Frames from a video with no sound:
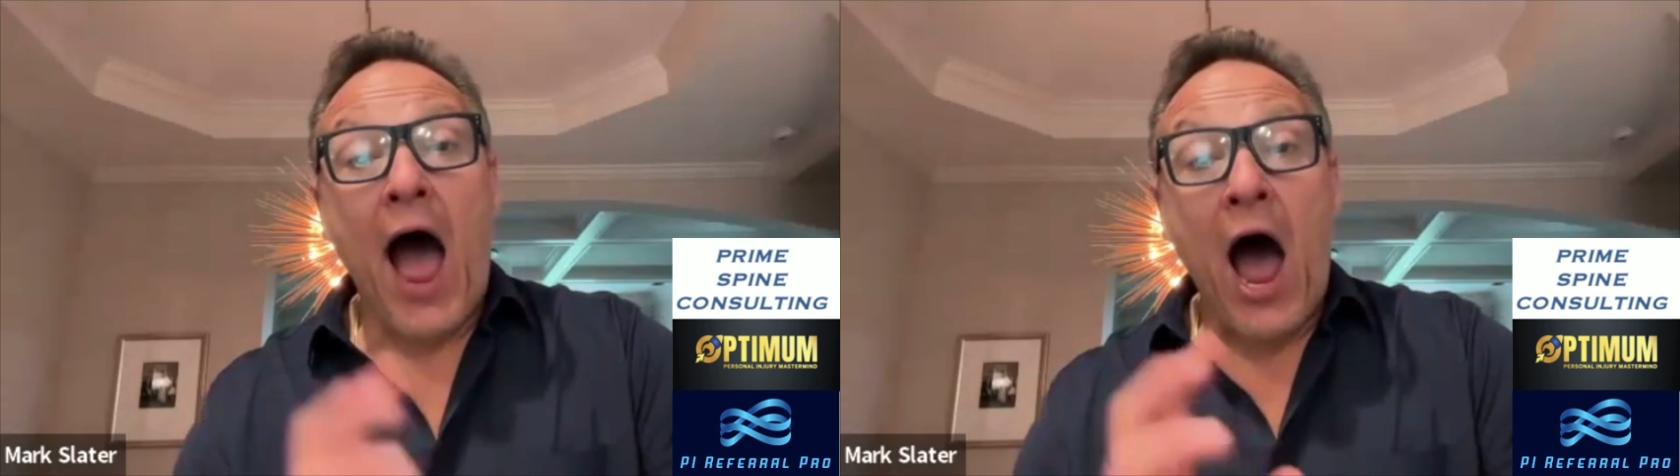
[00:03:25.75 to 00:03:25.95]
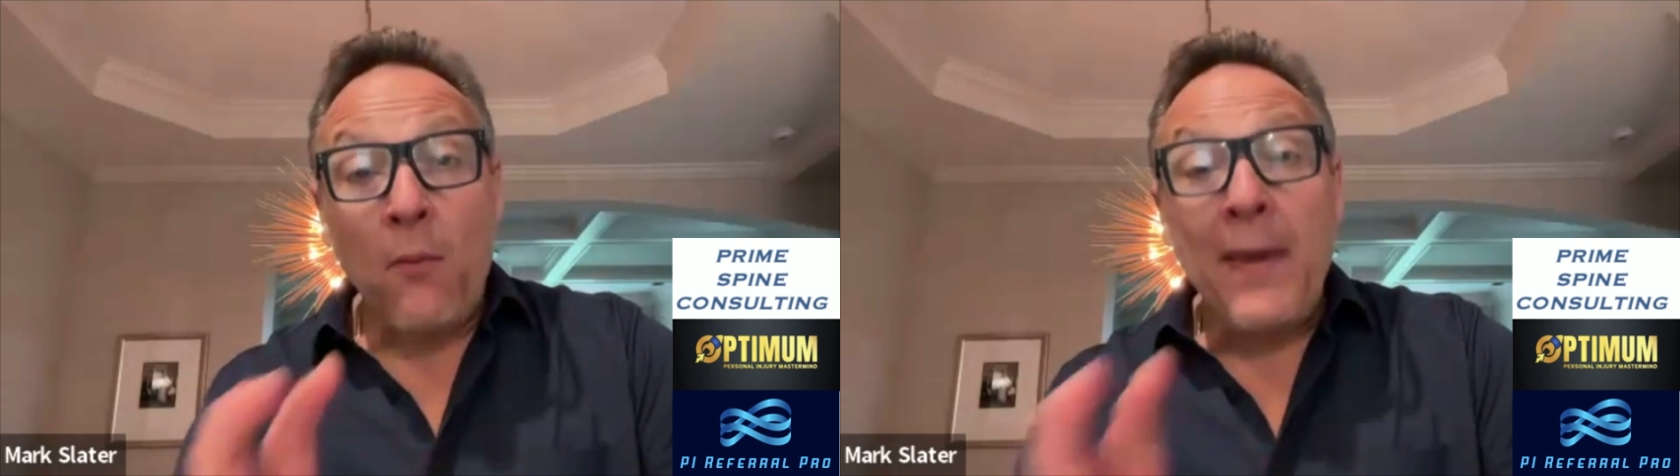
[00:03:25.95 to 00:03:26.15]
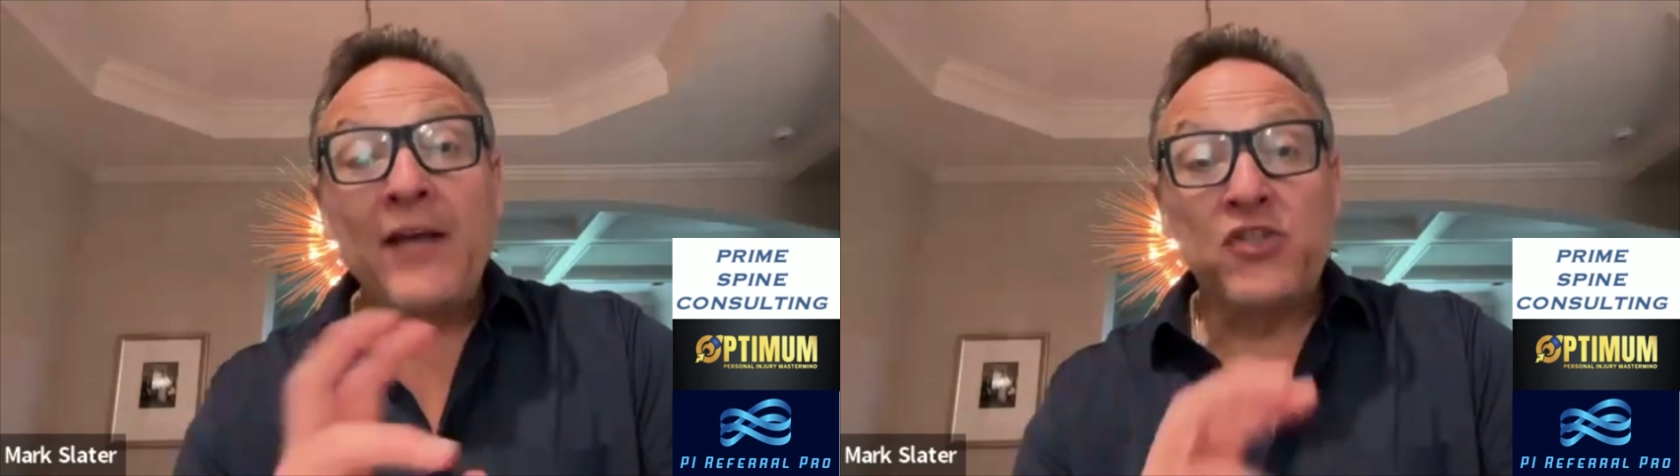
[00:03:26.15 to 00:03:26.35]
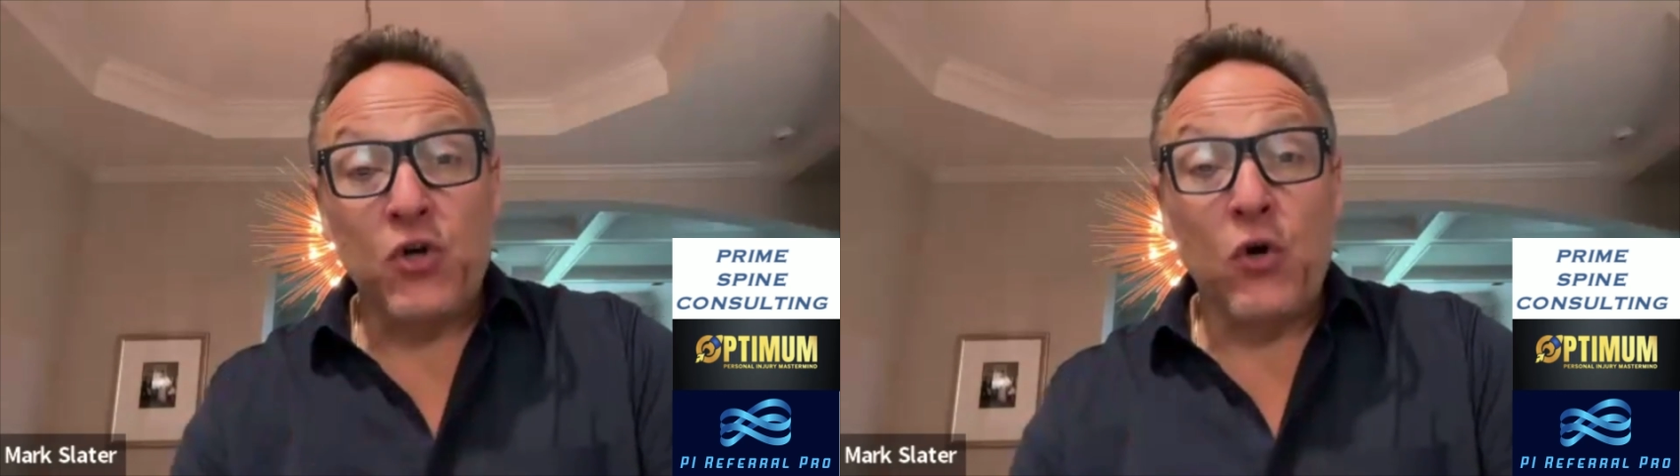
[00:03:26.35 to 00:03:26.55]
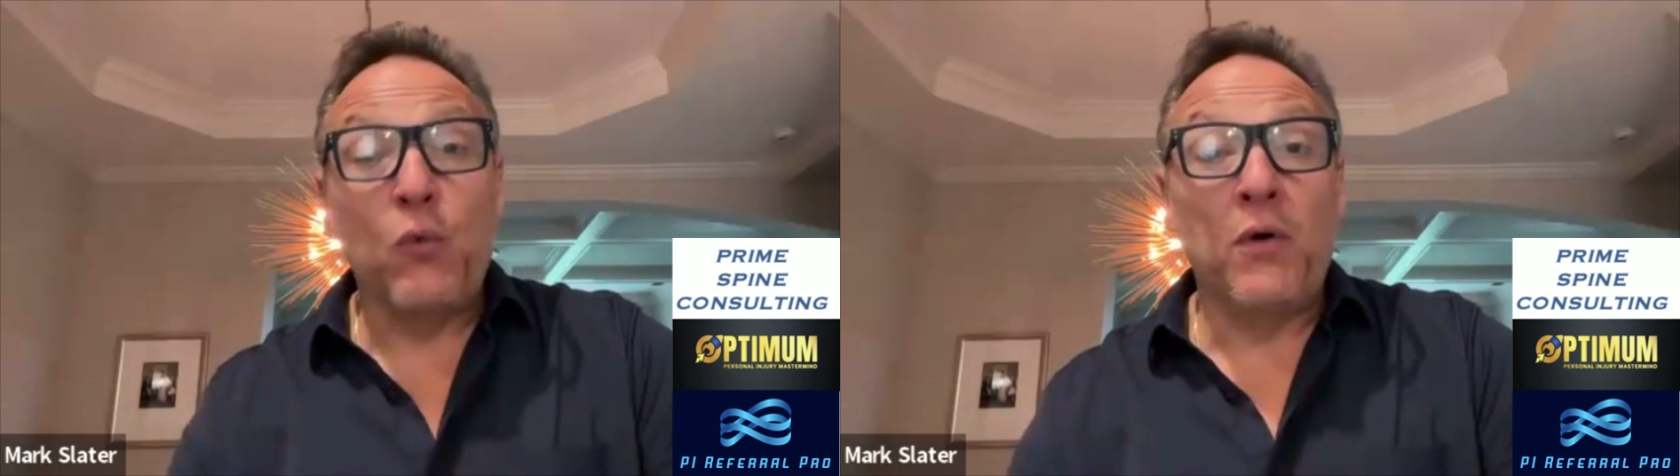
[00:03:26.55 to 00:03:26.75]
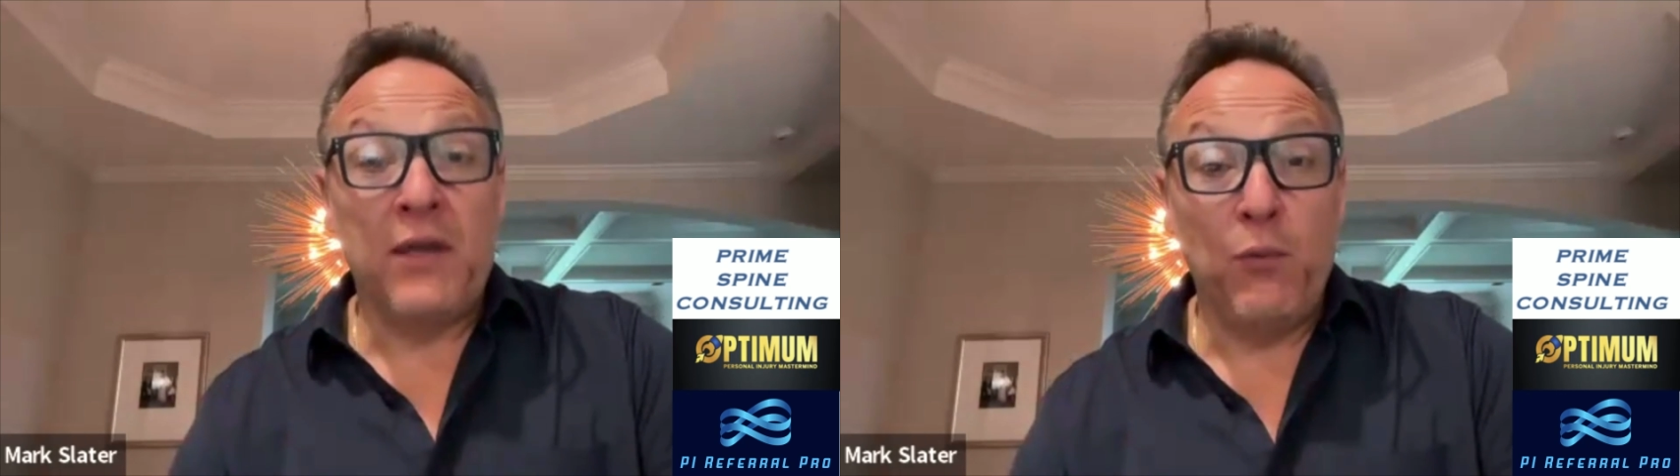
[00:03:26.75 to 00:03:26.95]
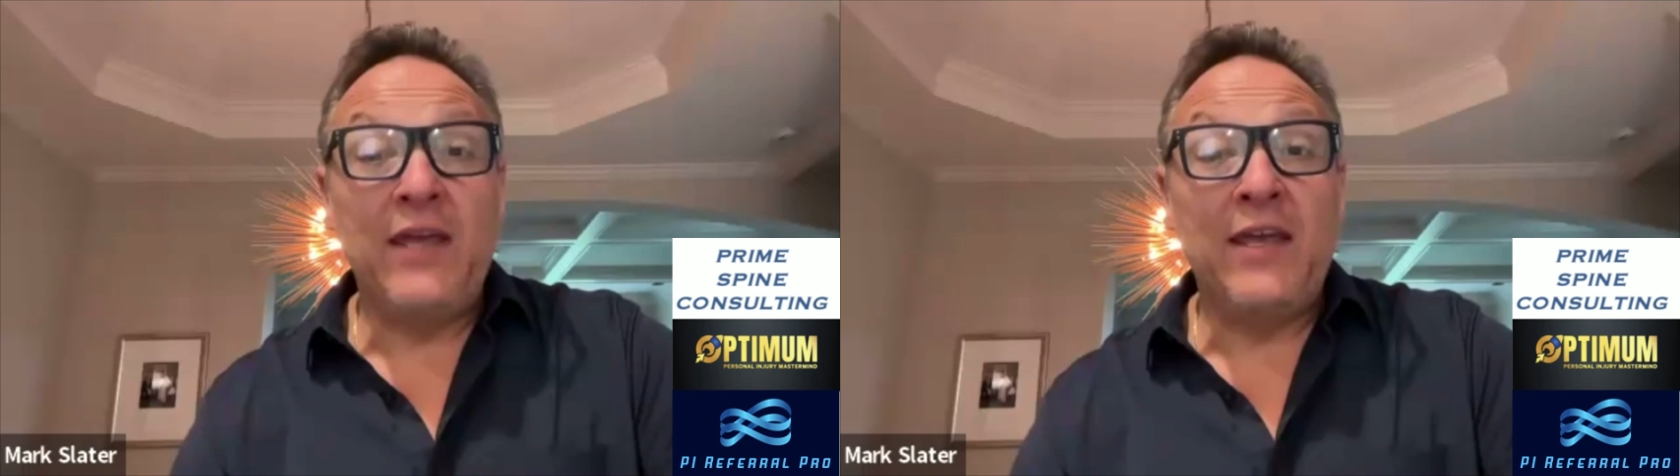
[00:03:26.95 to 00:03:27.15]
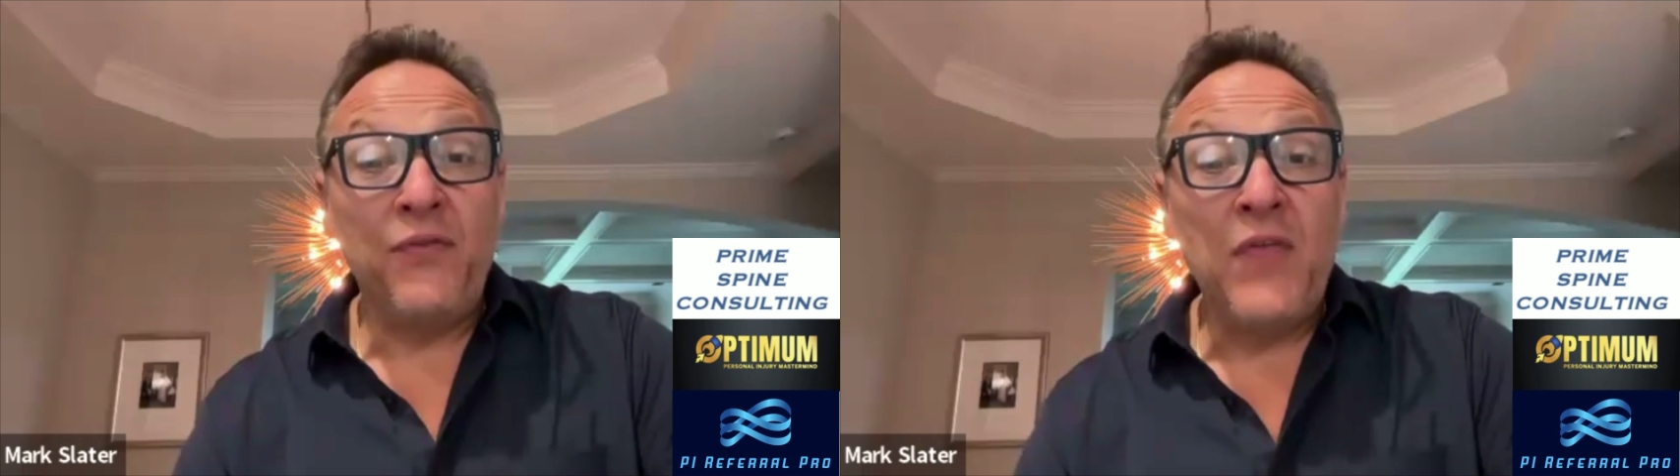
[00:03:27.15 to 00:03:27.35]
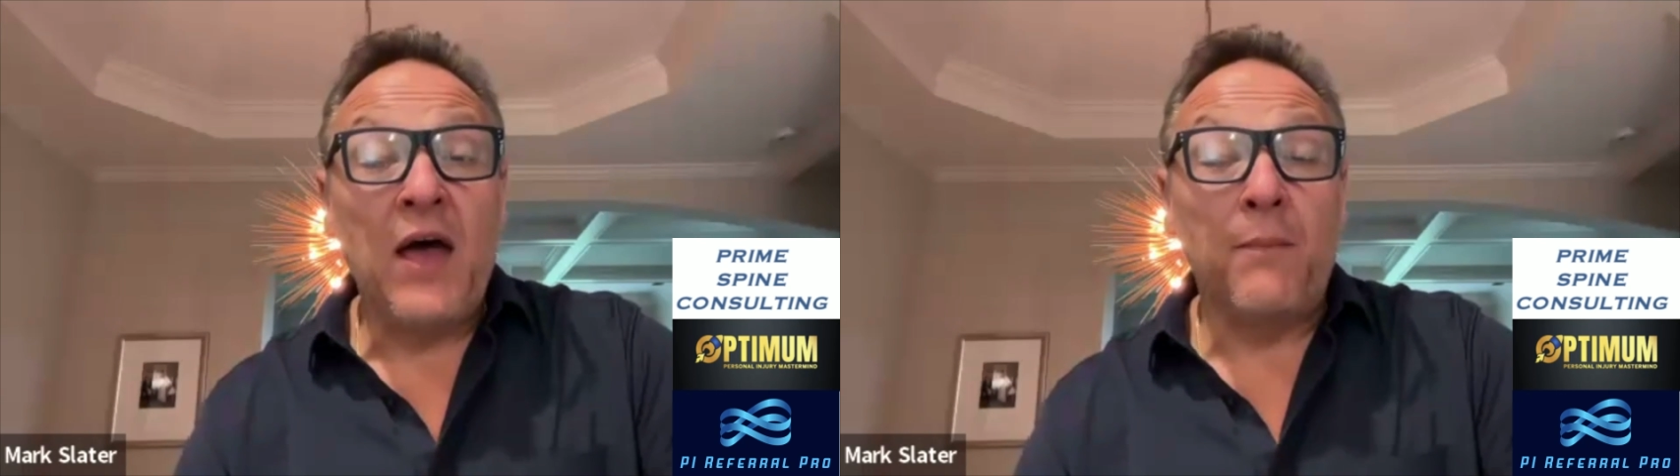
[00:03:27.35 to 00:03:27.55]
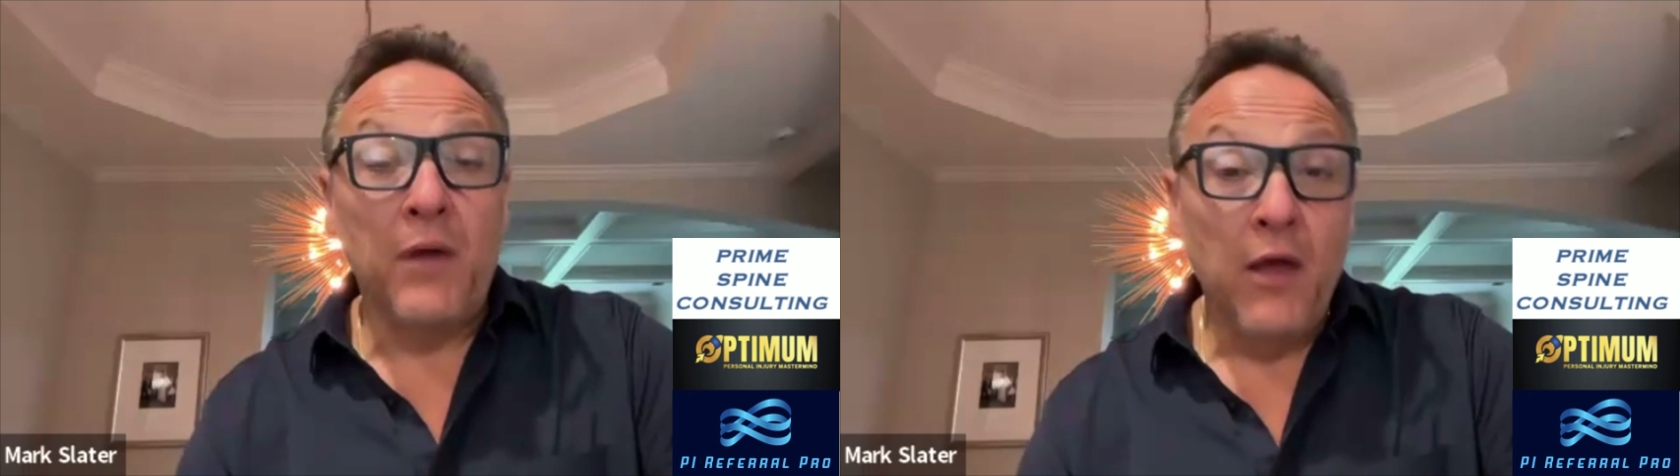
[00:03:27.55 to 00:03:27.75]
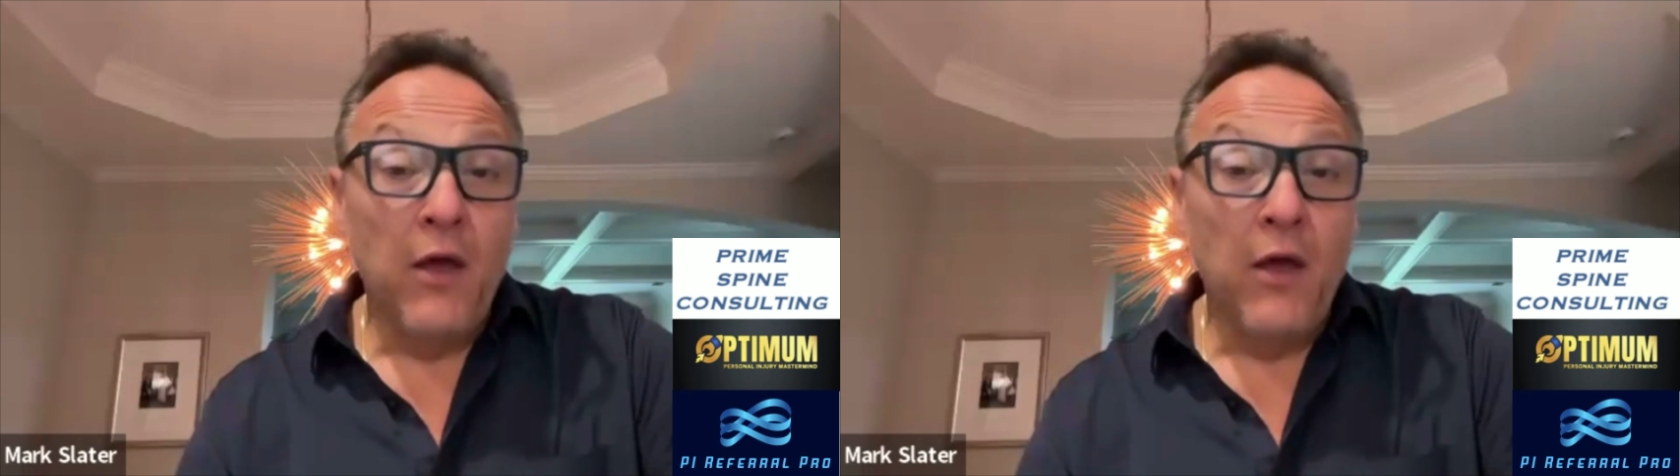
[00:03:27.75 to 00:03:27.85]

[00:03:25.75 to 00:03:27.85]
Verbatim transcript: I'll make sure we'll, we get them